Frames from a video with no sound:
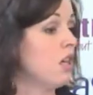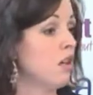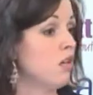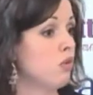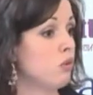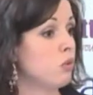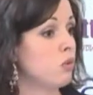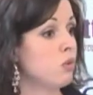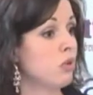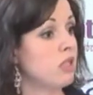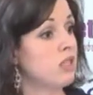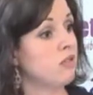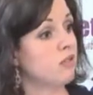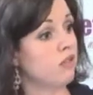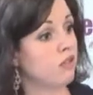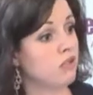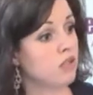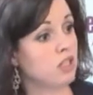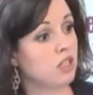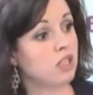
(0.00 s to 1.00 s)
from
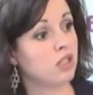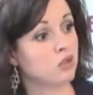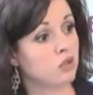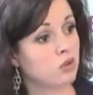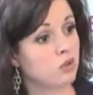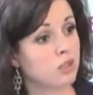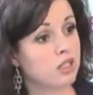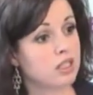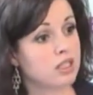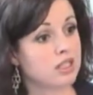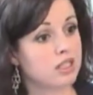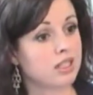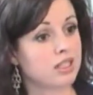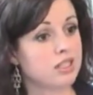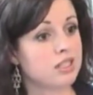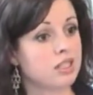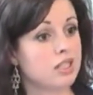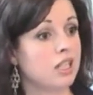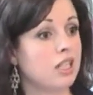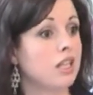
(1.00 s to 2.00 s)
2015 to
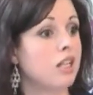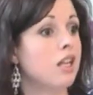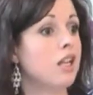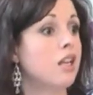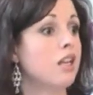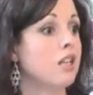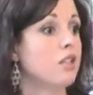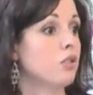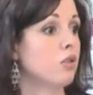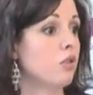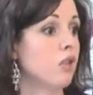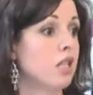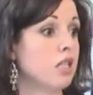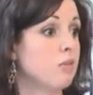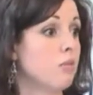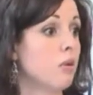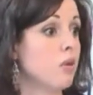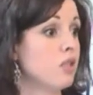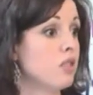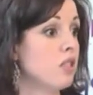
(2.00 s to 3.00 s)
2016. So that's
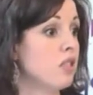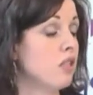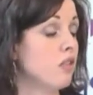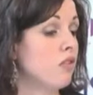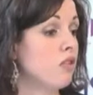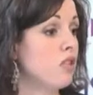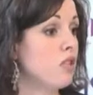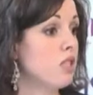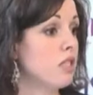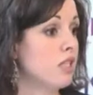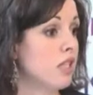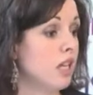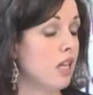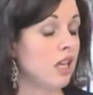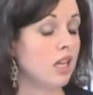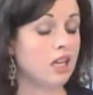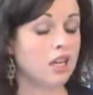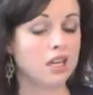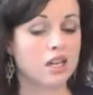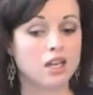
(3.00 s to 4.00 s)
positive to
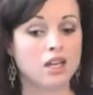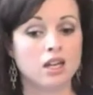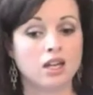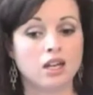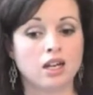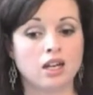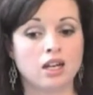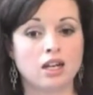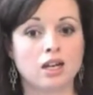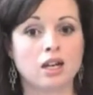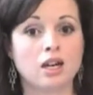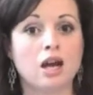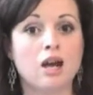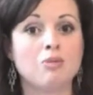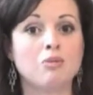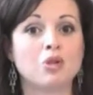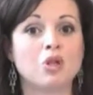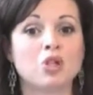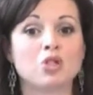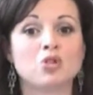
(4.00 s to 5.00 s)
see.
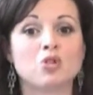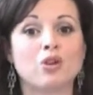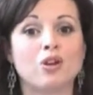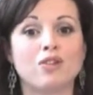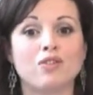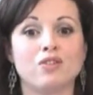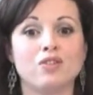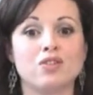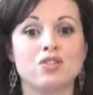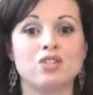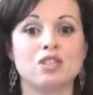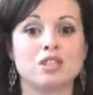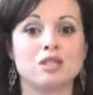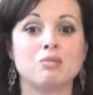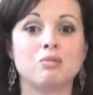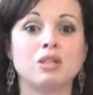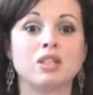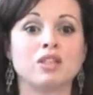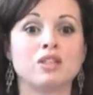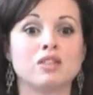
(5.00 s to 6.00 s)
I'm not sure if it's
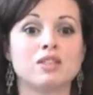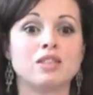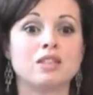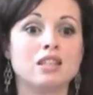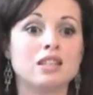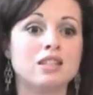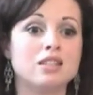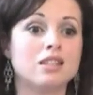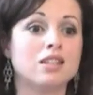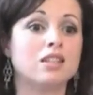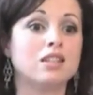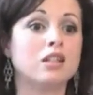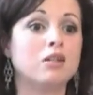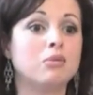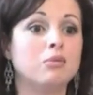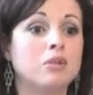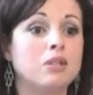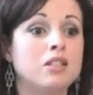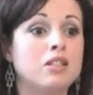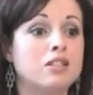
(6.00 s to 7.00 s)
just because these are the
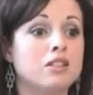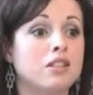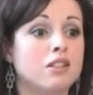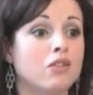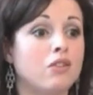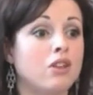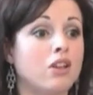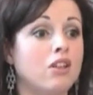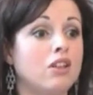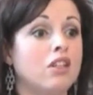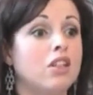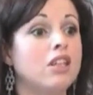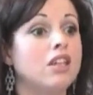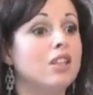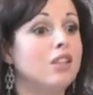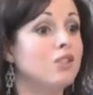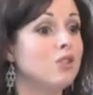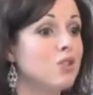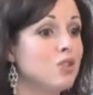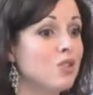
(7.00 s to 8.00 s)
companies that are very
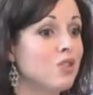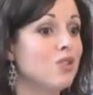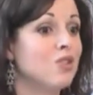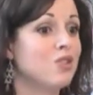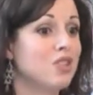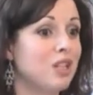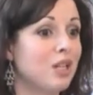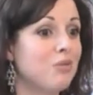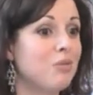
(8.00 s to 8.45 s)
keen to do gender